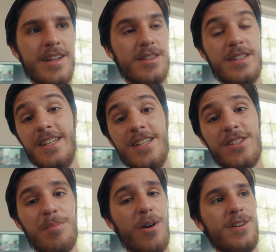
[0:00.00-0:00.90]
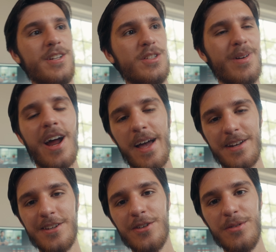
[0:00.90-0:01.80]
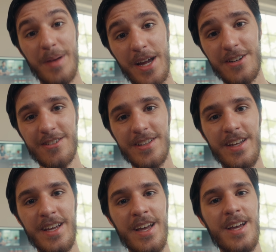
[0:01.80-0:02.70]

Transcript: The easy part is what I had to do manually.